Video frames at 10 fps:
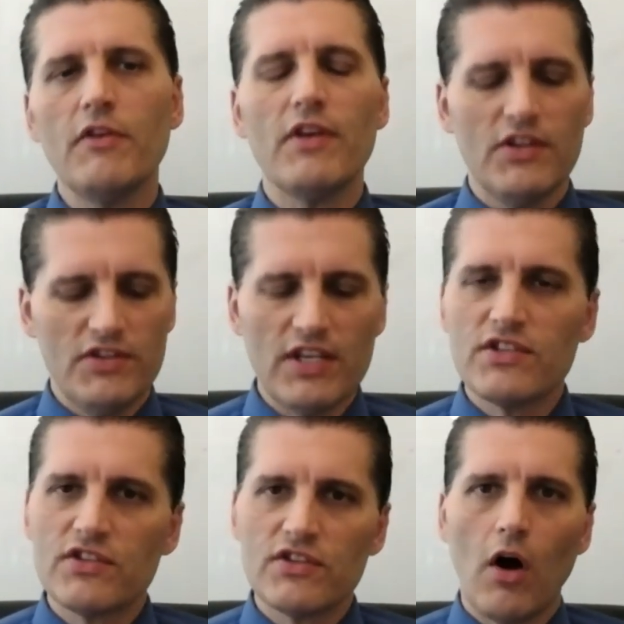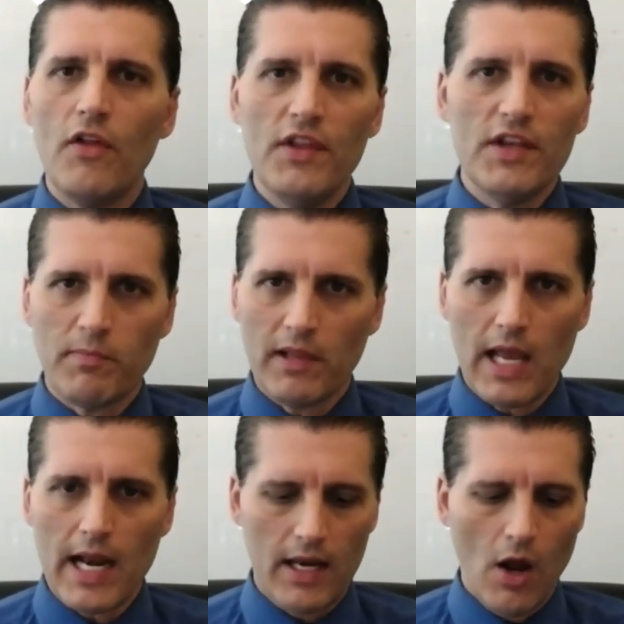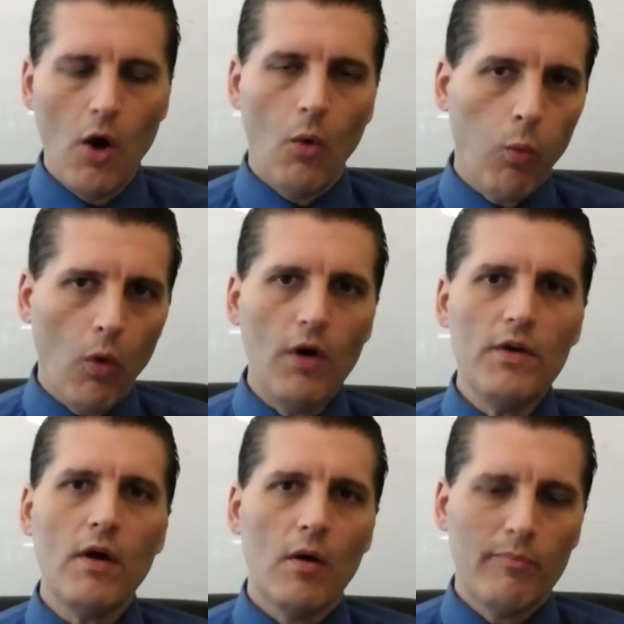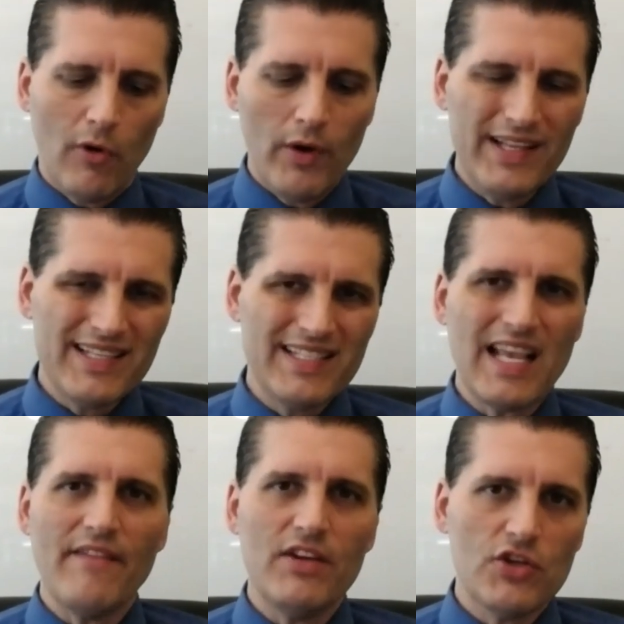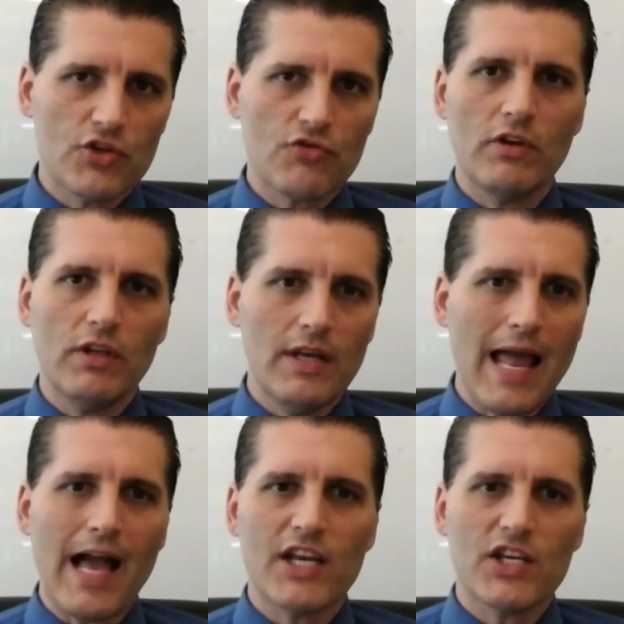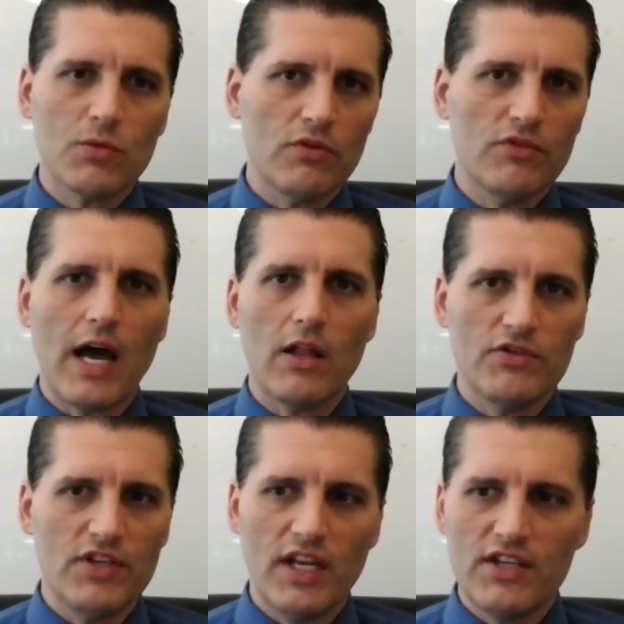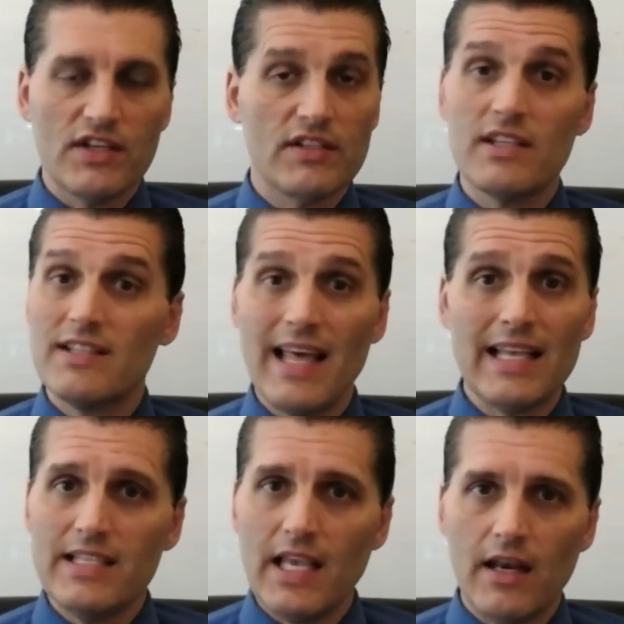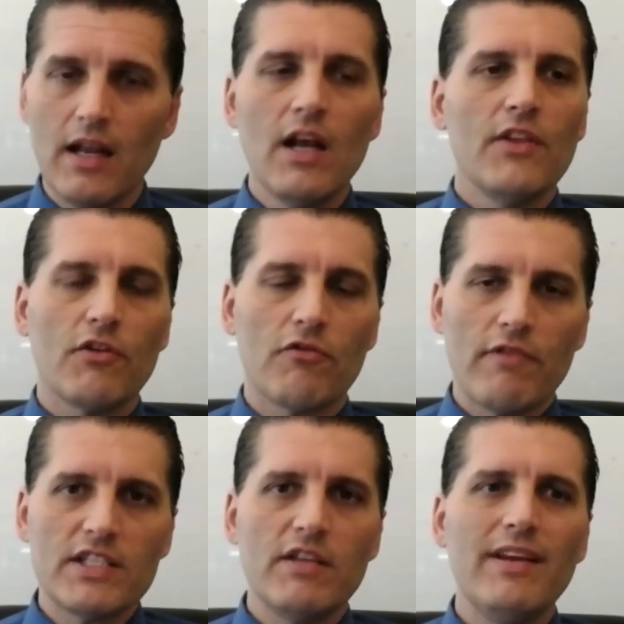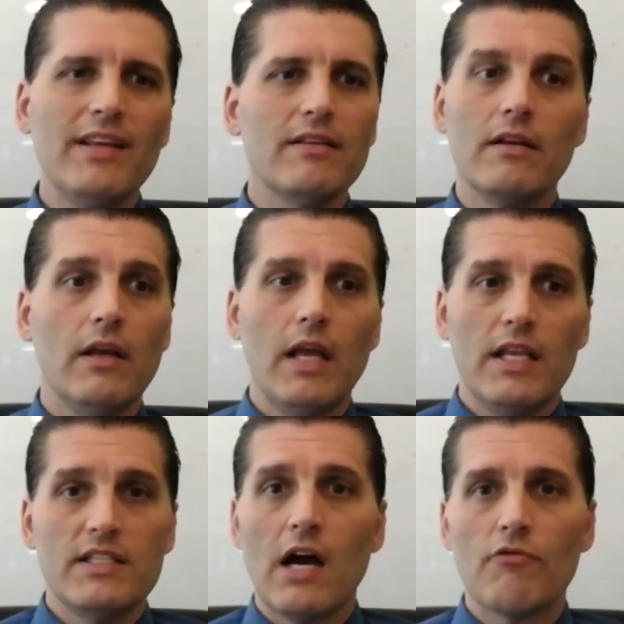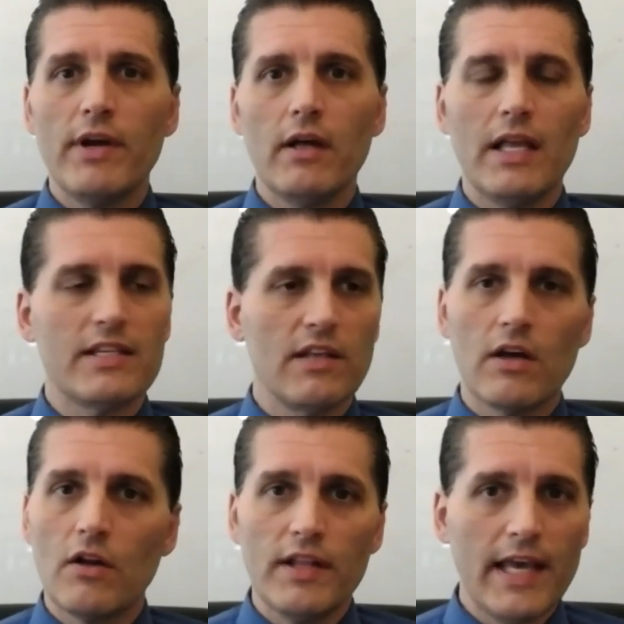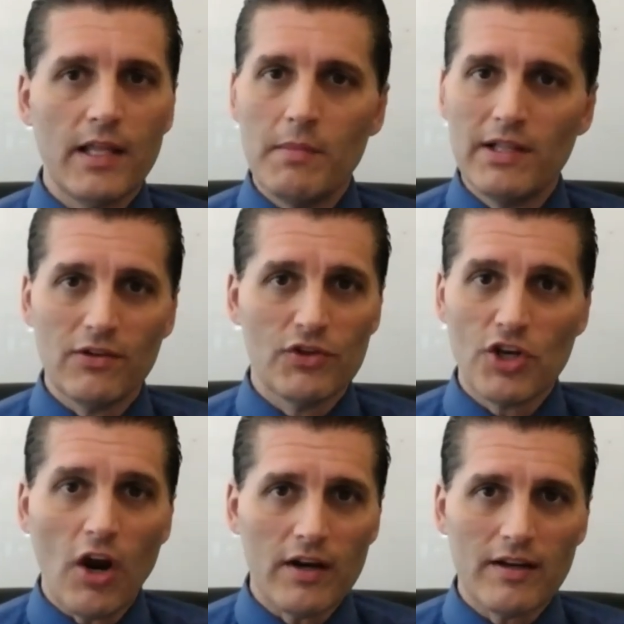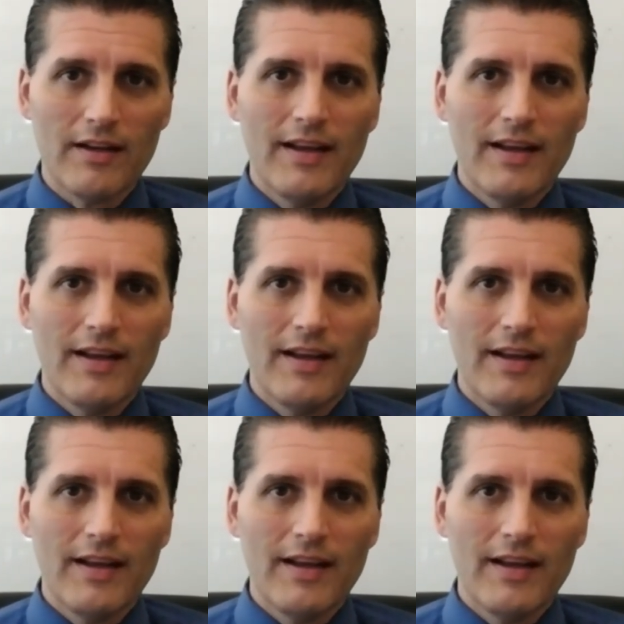There exists on this planet 1.7 trillion actual dollars in existence. That's it. The rest of it is not real. It's not on the elemental chart.